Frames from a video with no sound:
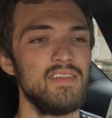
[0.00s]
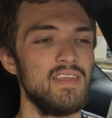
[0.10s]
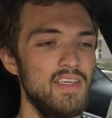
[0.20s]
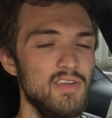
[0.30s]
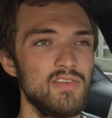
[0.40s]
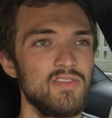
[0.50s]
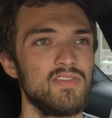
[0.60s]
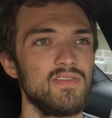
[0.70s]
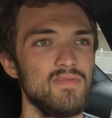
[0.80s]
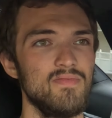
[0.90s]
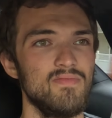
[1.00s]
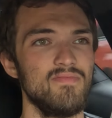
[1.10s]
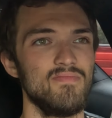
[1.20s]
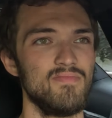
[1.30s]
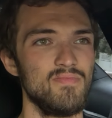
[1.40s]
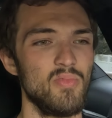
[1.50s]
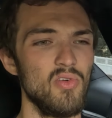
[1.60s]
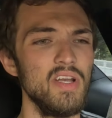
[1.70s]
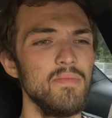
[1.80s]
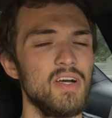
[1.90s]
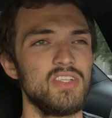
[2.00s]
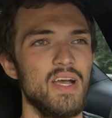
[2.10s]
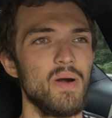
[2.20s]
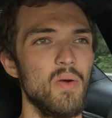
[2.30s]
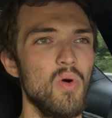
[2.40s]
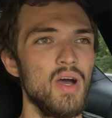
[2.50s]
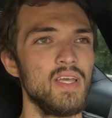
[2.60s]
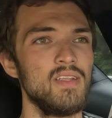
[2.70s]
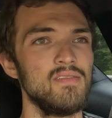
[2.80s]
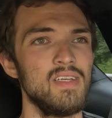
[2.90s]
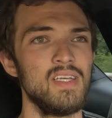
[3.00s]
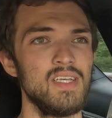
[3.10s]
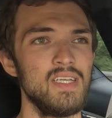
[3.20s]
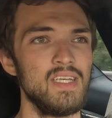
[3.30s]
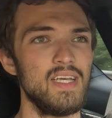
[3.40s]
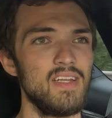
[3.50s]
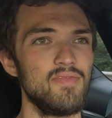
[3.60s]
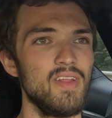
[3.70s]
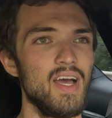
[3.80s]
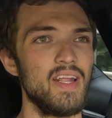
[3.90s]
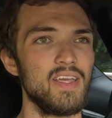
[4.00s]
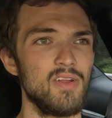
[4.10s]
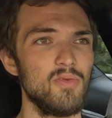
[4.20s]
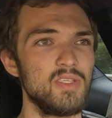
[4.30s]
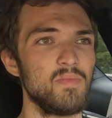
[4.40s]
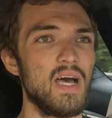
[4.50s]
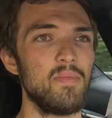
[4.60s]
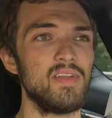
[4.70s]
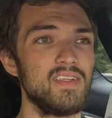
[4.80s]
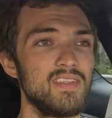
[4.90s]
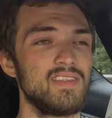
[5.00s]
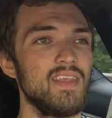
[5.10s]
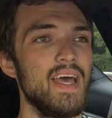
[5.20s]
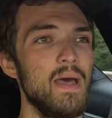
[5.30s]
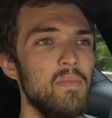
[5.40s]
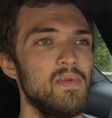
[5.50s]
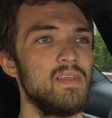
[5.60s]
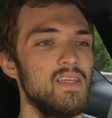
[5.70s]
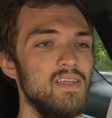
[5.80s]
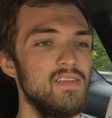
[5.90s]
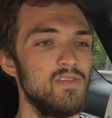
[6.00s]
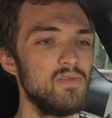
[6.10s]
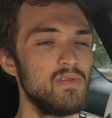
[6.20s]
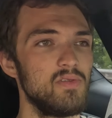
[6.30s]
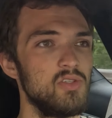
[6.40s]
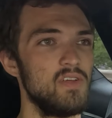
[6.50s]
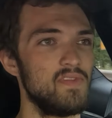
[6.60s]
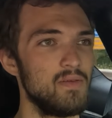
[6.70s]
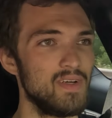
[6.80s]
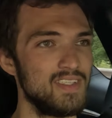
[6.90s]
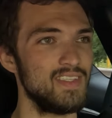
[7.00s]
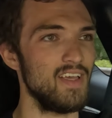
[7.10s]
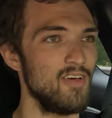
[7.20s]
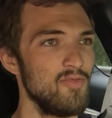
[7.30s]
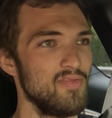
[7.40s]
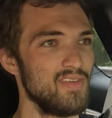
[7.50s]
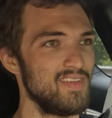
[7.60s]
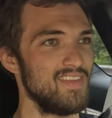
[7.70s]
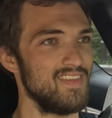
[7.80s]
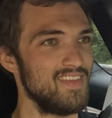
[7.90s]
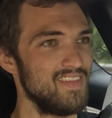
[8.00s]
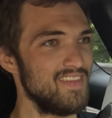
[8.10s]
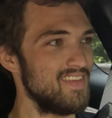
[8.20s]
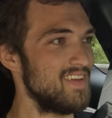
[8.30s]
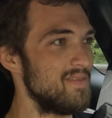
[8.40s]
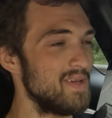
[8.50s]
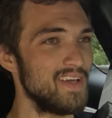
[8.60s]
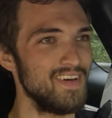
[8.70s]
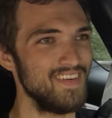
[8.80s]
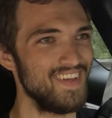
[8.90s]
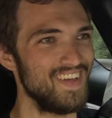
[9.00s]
the gears pretty much how I want it, and if not, I could always pop it into slap and do a little shifting myself. There we go.